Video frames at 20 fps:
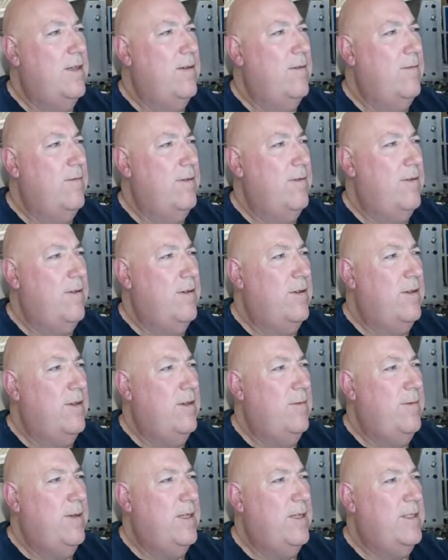we've got
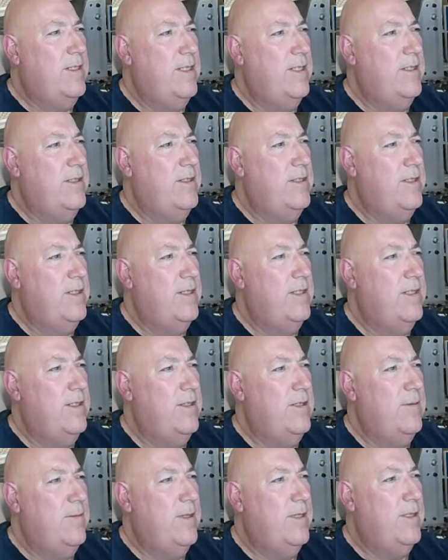UPAS engine
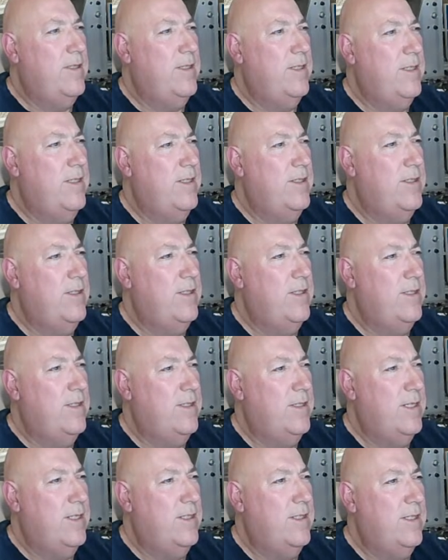
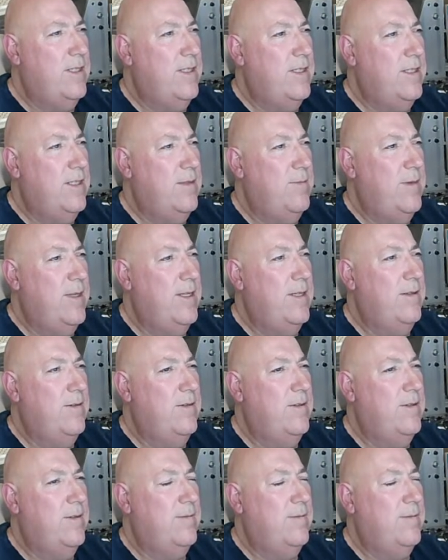settings and about.